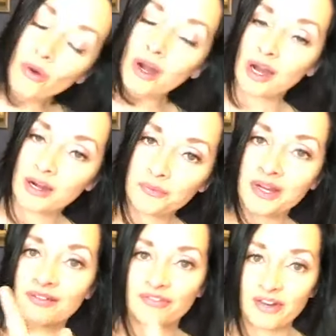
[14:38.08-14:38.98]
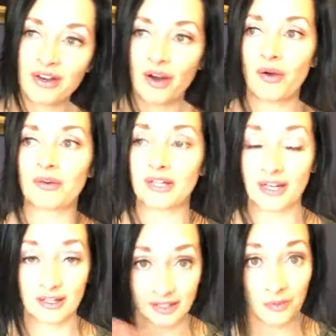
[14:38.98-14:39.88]
or we can figure out
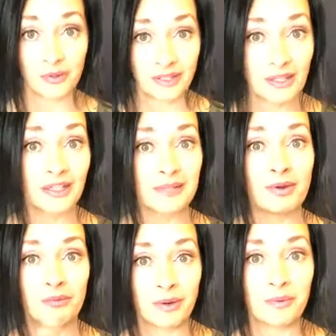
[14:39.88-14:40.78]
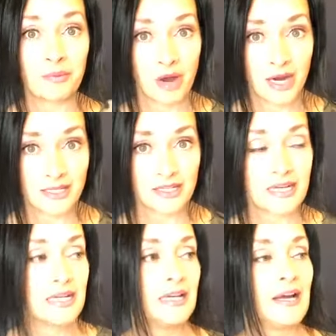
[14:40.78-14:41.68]
get, and get really clear about what we want
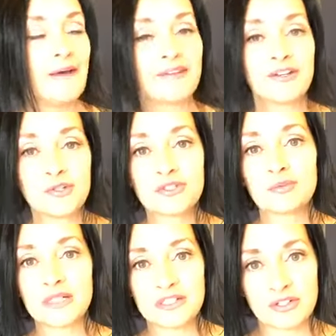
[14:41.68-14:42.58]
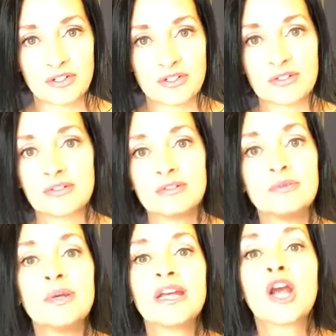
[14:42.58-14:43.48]
and then do some research
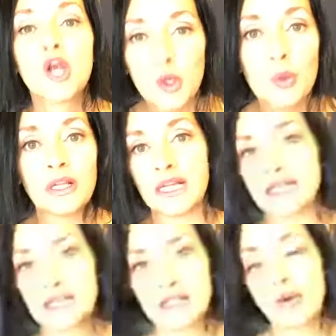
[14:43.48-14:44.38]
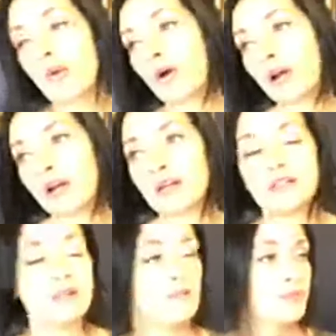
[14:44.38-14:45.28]
we can Google it or
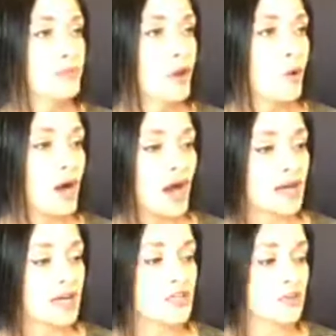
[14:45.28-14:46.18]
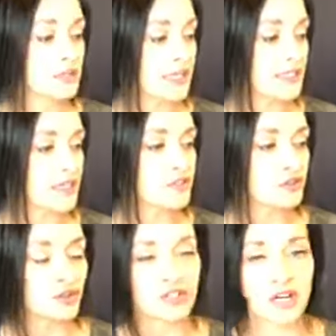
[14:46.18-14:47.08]
go on and do like a
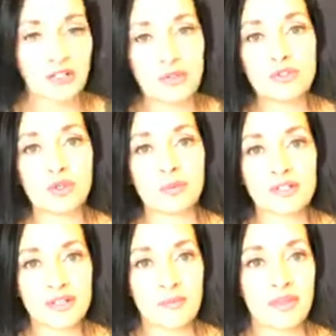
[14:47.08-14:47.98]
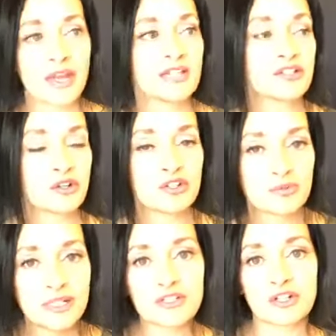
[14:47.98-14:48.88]
search on YouTube or something and start
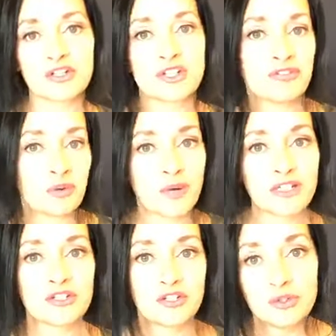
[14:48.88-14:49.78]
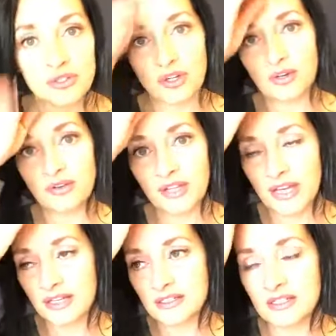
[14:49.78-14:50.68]
to research different ways to do certain
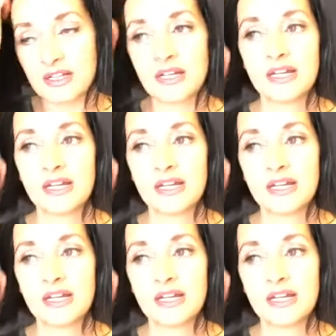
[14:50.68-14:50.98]
things